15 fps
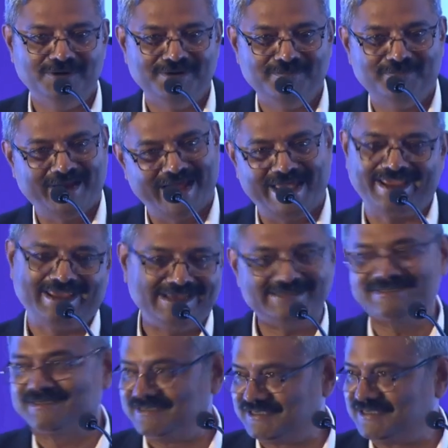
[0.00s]
But I guess
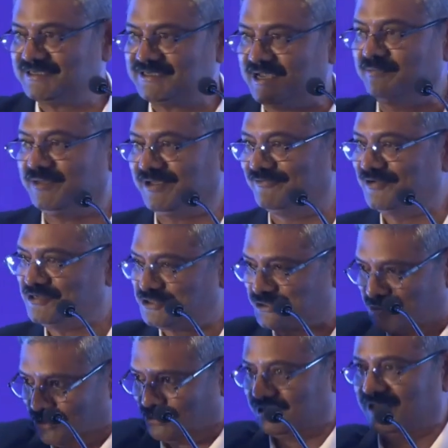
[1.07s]
this is something which
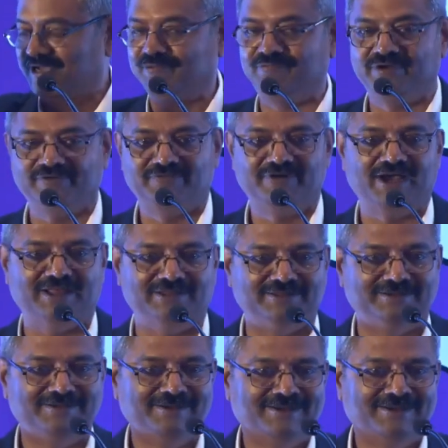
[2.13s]
good that we've done